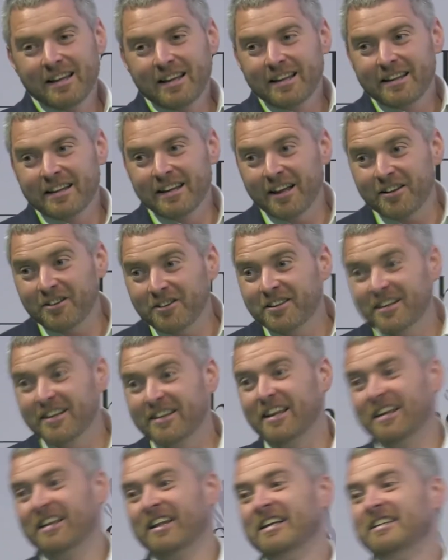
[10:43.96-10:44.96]
The other
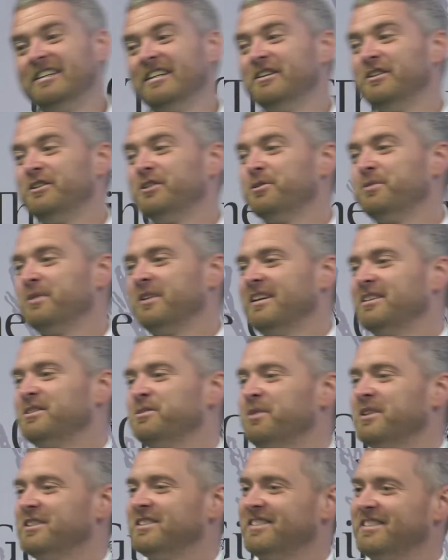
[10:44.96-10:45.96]
thing that they didn't do when they
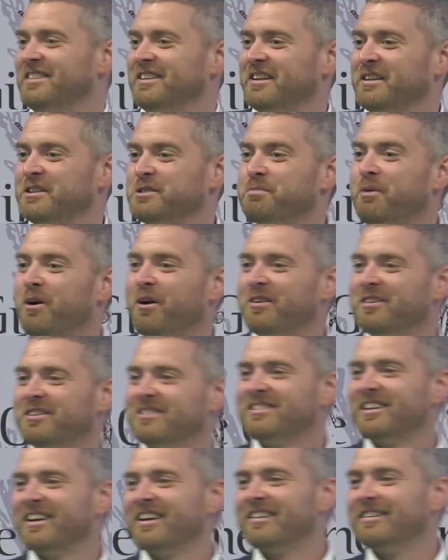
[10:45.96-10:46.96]
switched into this bottle
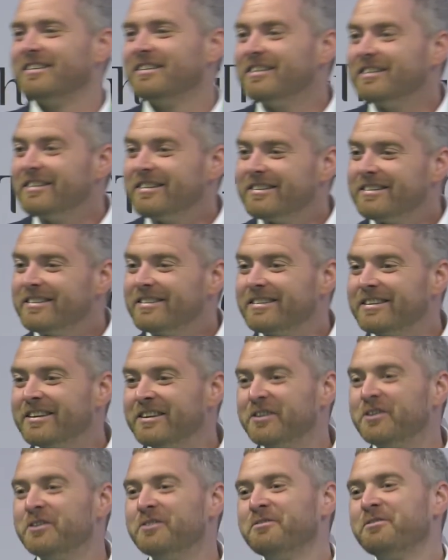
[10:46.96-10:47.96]
is they
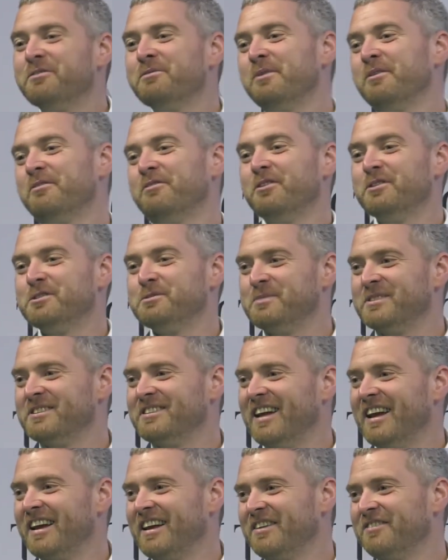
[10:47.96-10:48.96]
didn't learn from their first
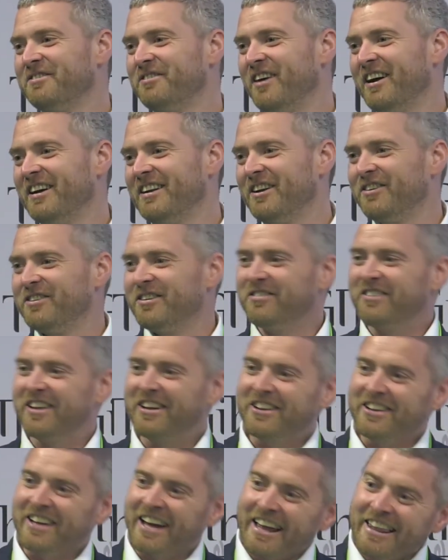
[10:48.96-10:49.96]
mistake and find out if they
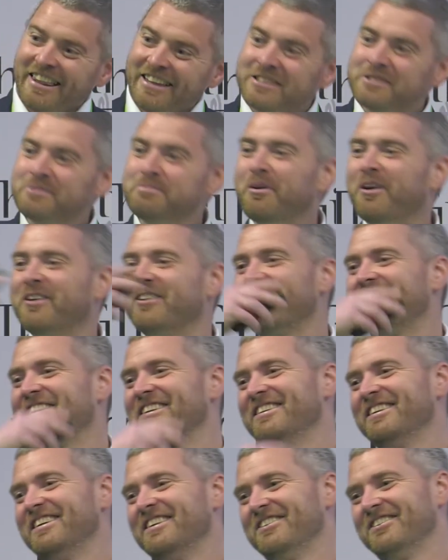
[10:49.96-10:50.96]
could get this bottle
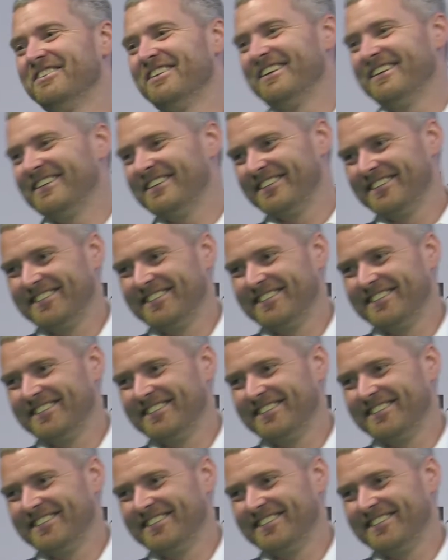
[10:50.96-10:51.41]
continually.